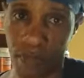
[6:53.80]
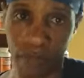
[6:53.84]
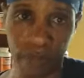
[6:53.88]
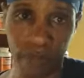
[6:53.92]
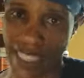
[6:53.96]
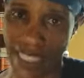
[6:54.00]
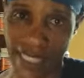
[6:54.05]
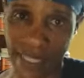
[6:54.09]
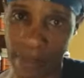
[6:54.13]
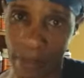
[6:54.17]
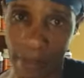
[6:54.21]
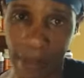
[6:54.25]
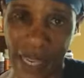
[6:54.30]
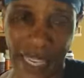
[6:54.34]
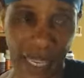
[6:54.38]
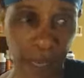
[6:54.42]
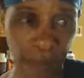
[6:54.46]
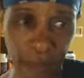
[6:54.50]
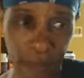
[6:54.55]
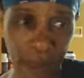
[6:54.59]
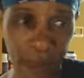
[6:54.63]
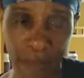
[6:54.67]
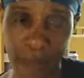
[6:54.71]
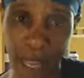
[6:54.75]

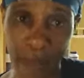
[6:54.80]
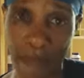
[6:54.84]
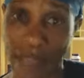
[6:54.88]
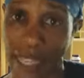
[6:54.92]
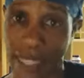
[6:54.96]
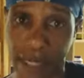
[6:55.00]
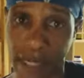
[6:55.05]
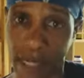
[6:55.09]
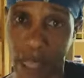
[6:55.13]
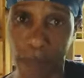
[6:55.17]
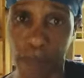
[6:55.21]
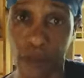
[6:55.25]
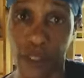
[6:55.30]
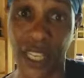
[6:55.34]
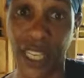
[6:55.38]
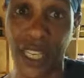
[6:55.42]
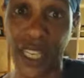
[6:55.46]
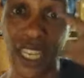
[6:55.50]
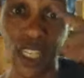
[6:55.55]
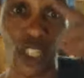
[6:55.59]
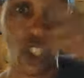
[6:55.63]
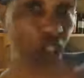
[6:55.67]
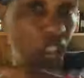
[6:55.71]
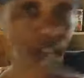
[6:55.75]
being messed up. You
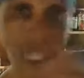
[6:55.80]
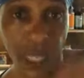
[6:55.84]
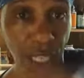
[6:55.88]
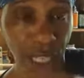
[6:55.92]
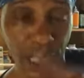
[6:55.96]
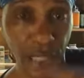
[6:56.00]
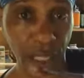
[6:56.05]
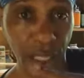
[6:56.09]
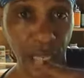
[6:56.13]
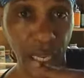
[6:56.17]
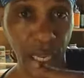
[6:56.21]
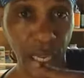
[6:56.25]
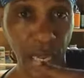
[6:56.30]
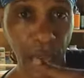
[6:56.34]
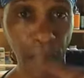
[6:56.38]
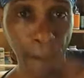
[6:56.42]
start to get jaundice